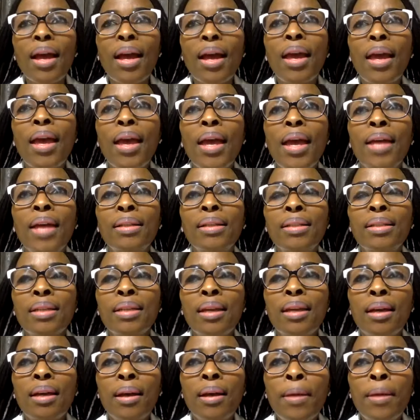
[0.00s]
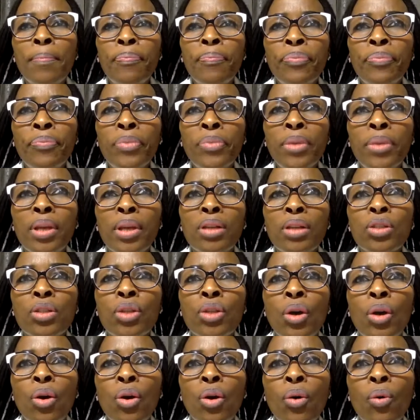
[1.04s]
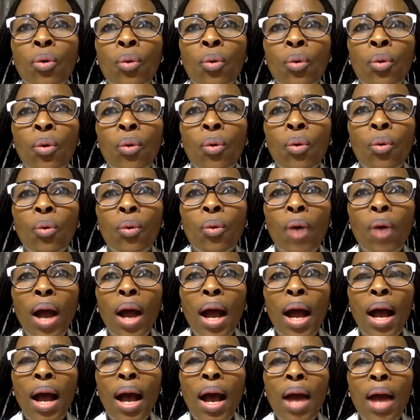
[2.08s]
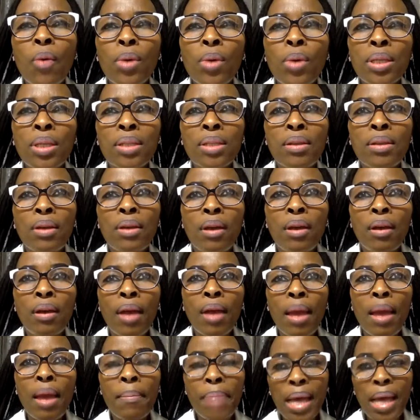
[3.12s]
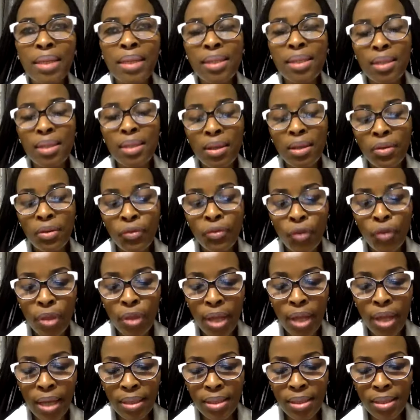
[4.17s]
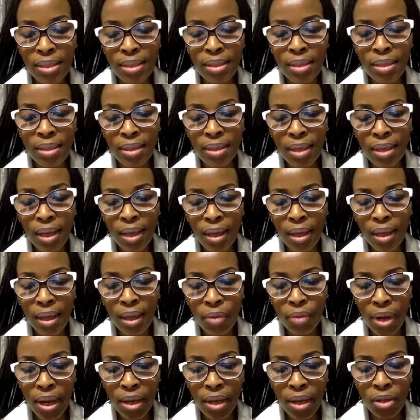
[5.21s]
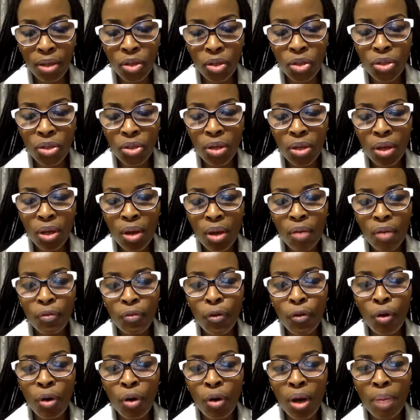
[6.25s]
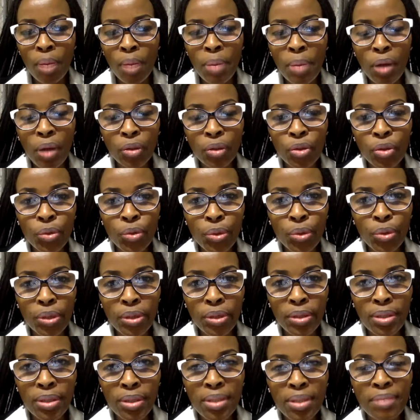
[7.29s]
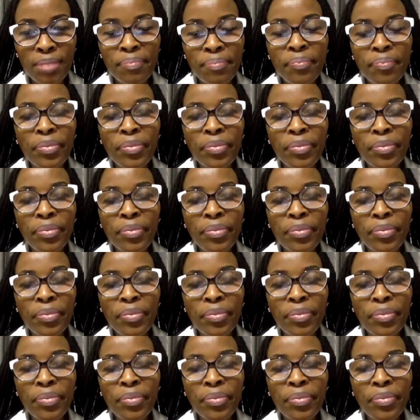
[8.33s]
And um, so I was the ambassador for that skincare range for about two years.